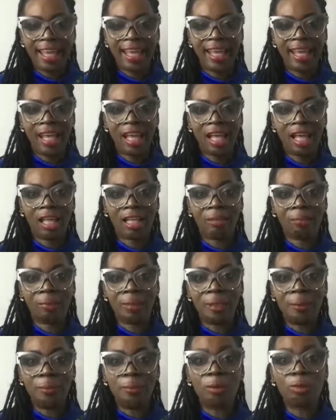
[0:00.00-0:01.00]
and
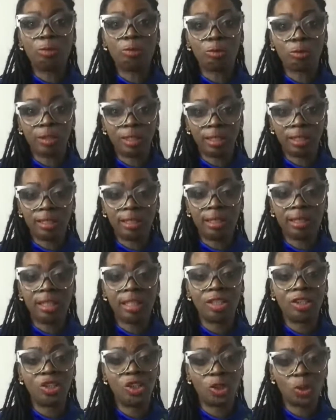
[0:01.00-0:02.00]
people
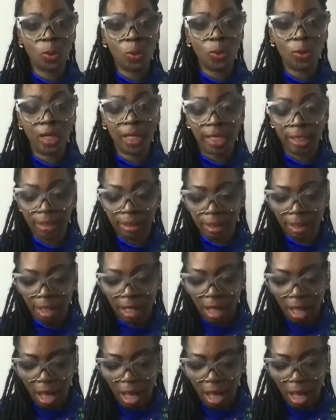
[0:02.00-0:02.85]
really enjoyed